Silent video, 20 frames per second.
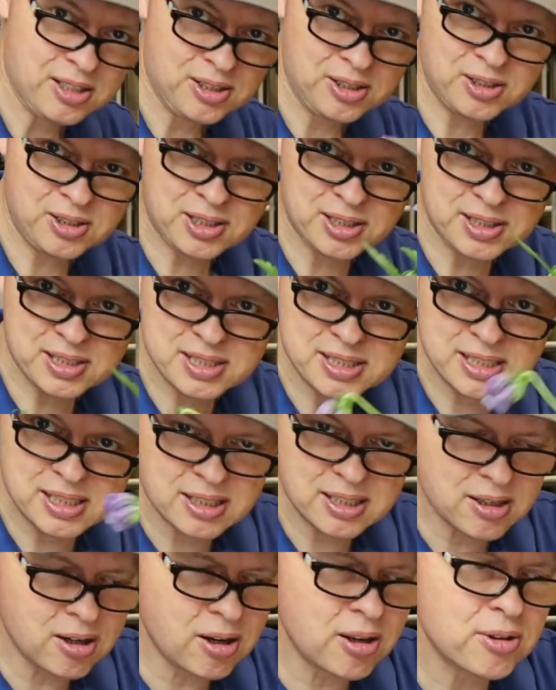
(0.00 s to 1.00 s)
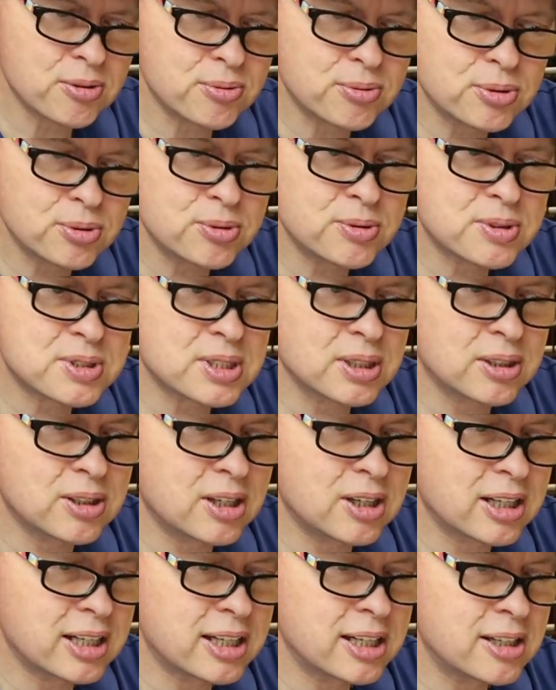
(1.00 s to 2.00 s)
You can see all the roots
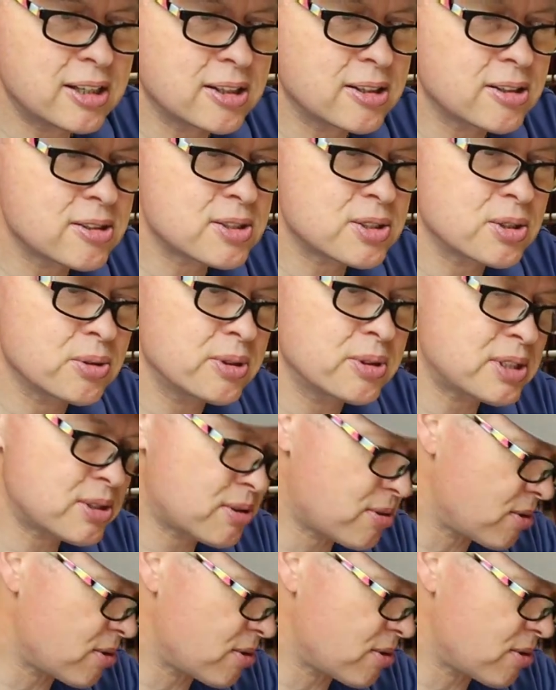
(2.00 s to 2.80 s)
along here, so it's